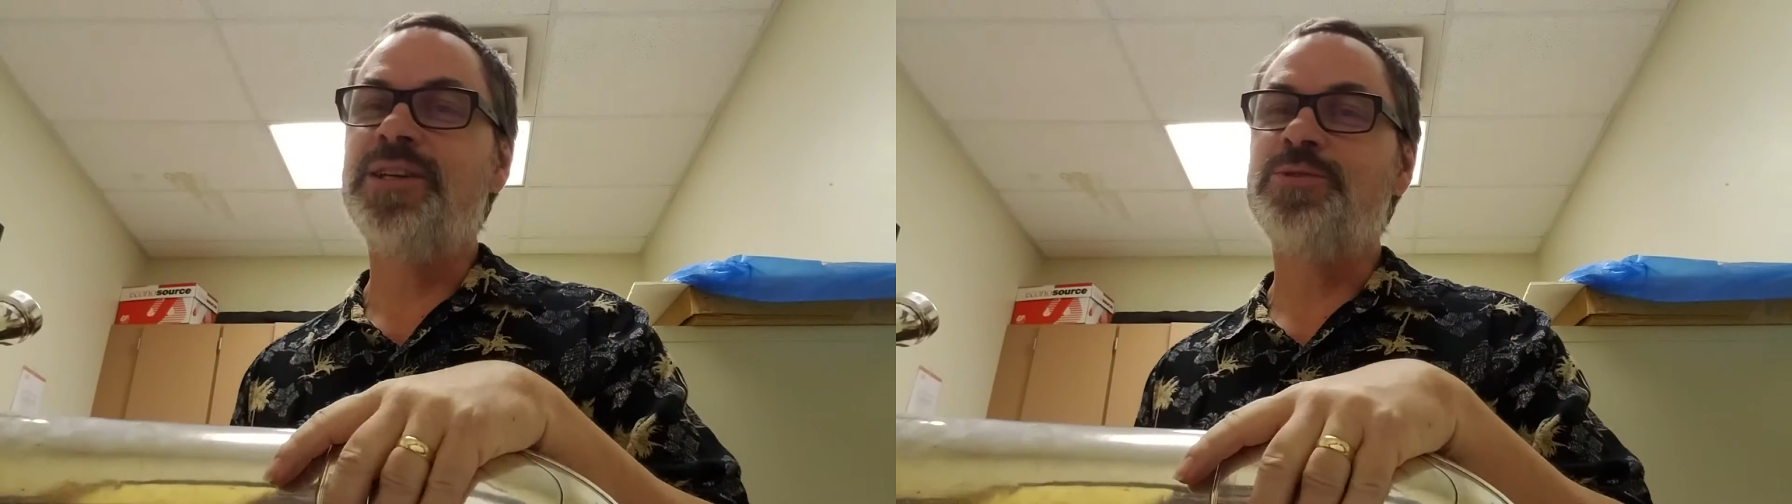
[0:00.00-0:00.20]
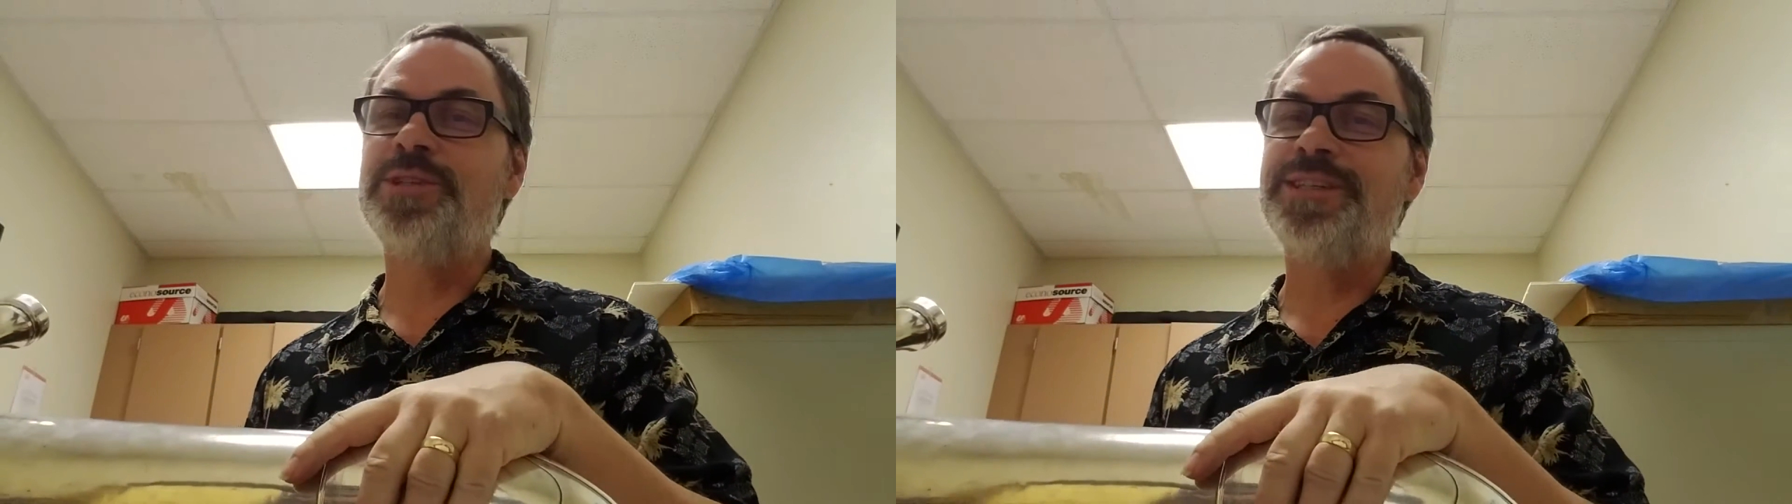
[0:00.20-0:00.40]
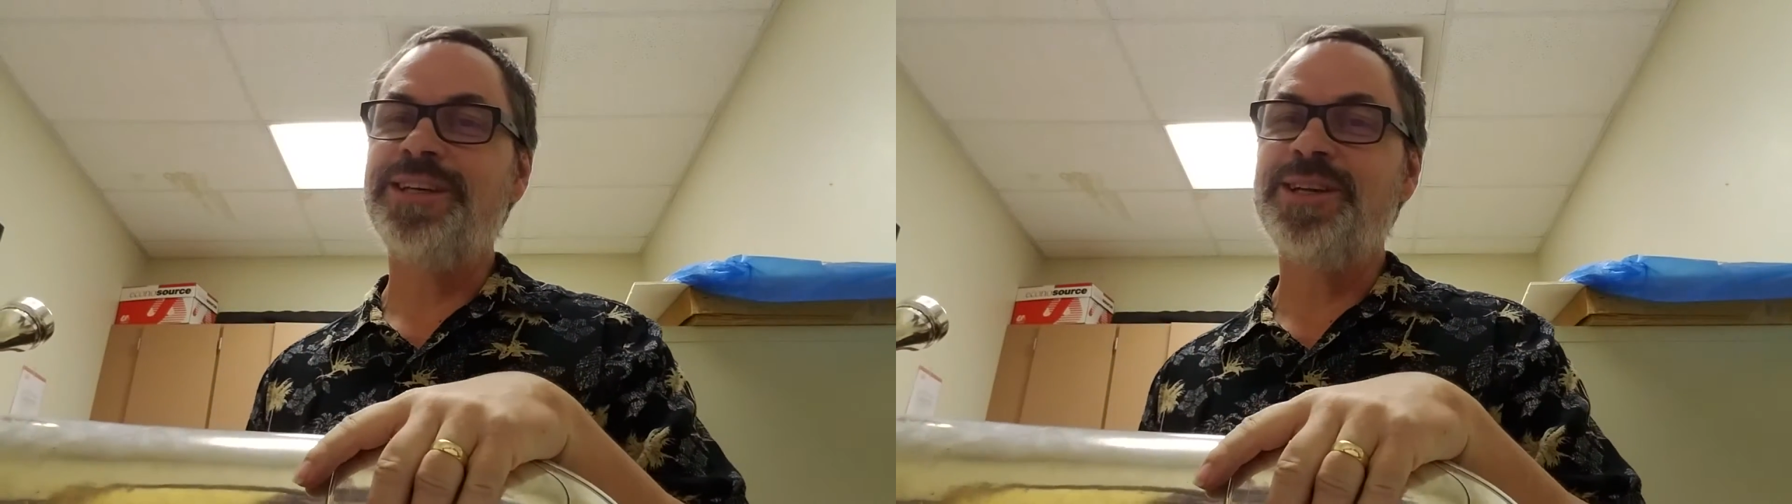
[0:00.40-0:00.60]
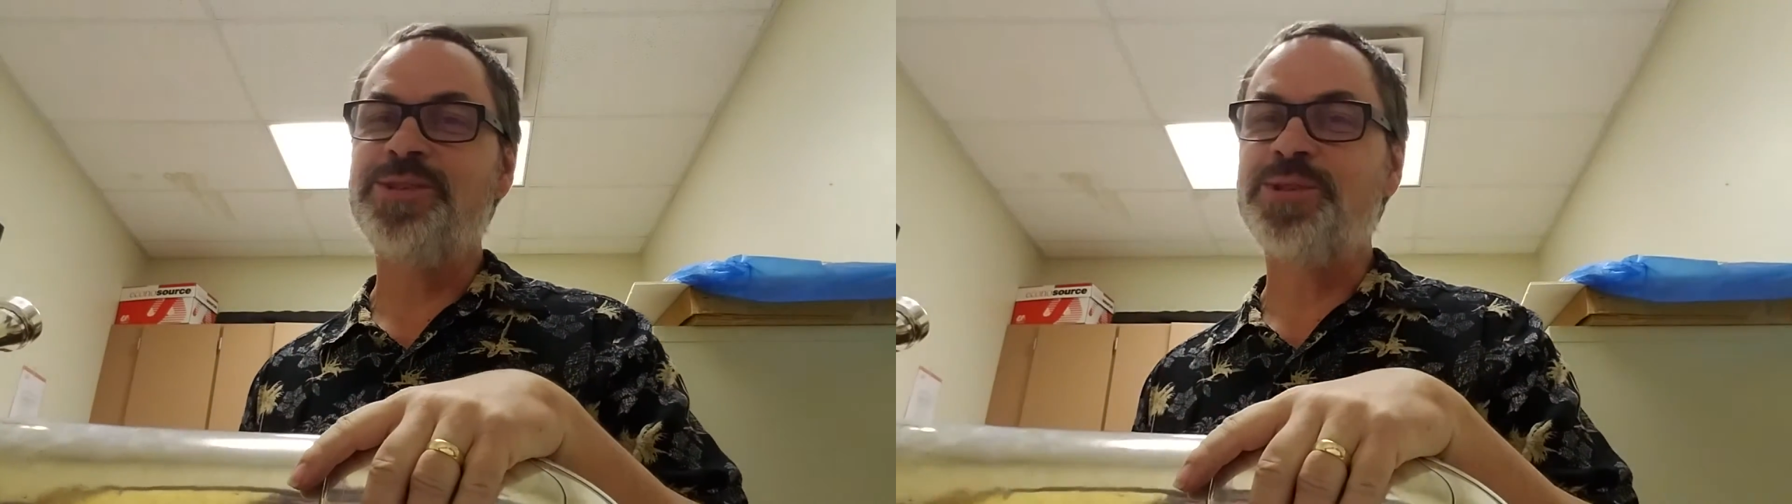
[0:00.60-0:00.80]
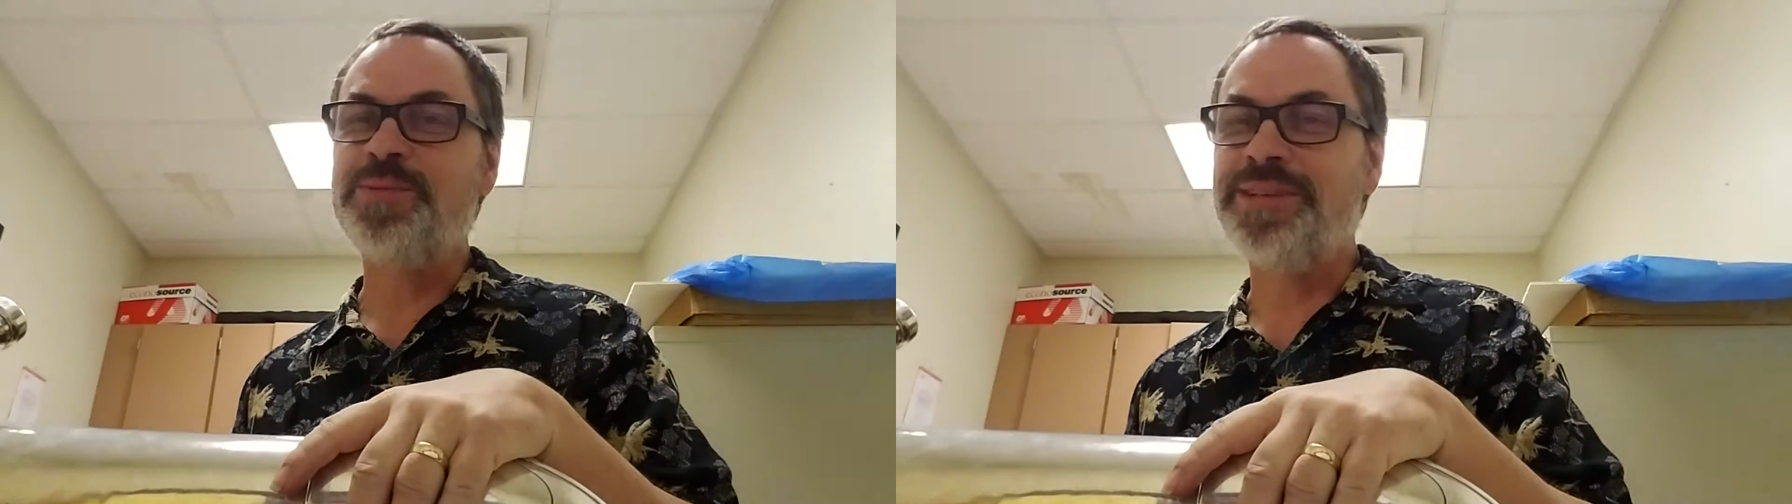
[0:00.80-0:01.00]
interesting
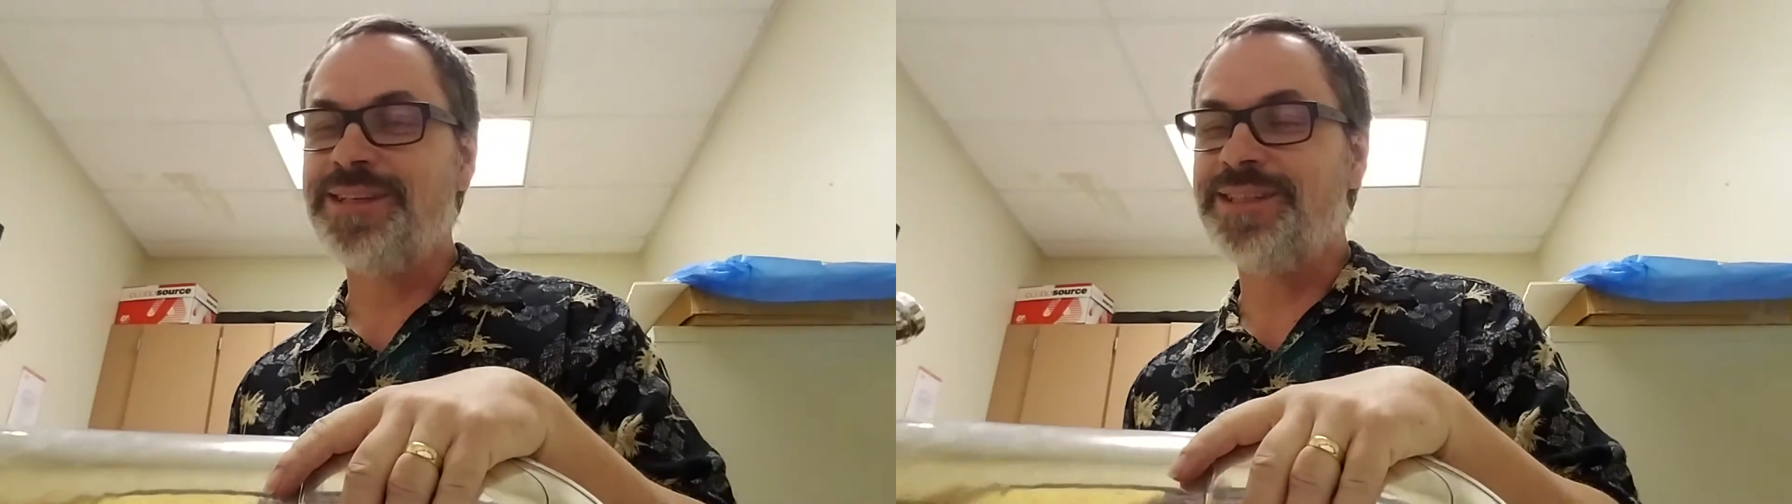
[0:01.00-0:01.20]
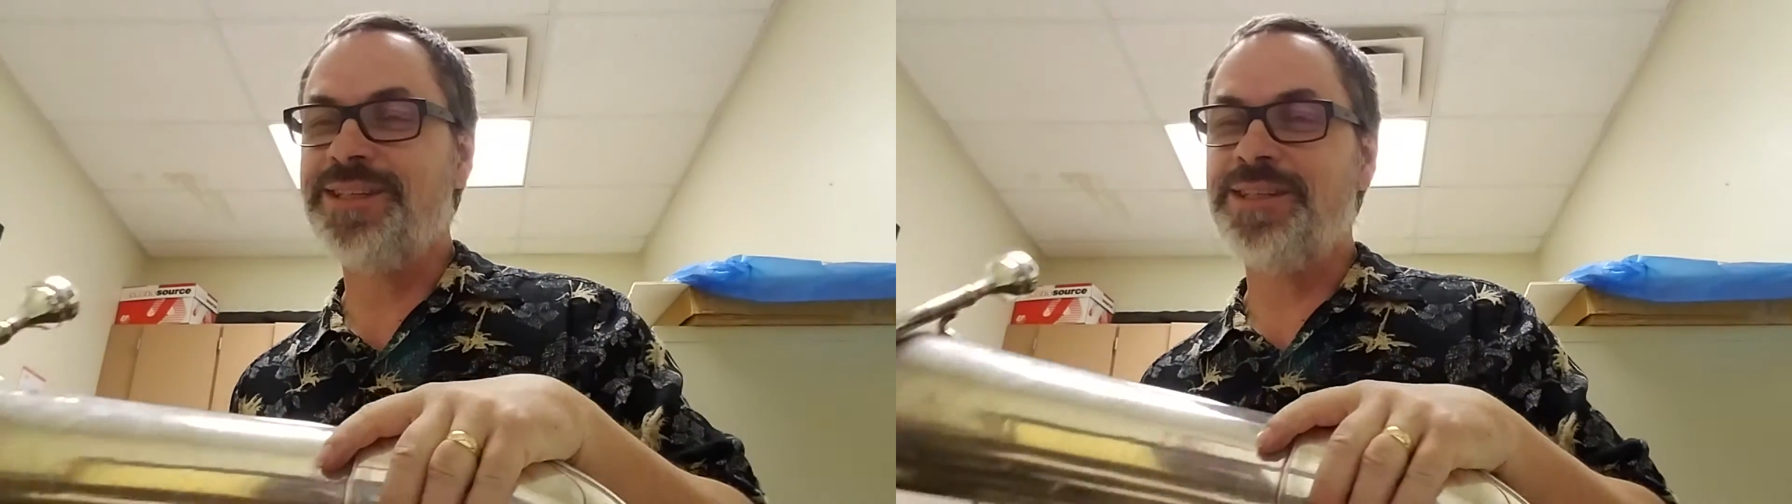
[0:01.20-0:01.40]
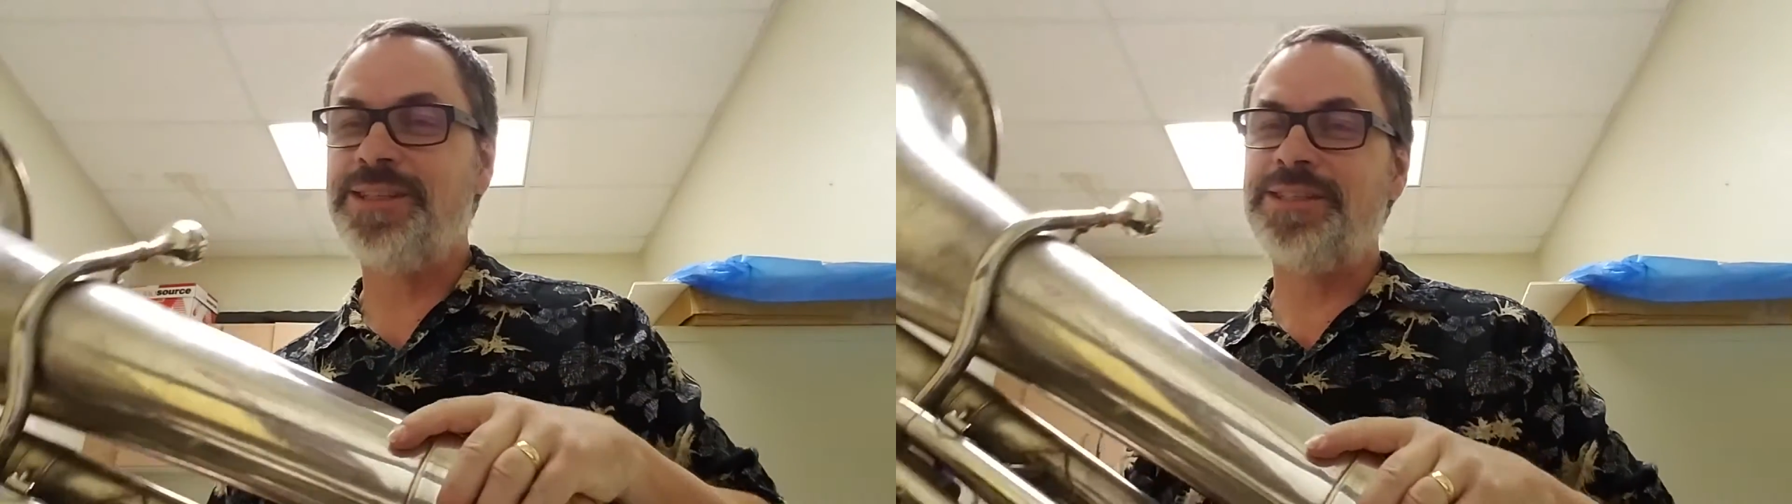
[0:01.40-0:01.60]
instrument. This is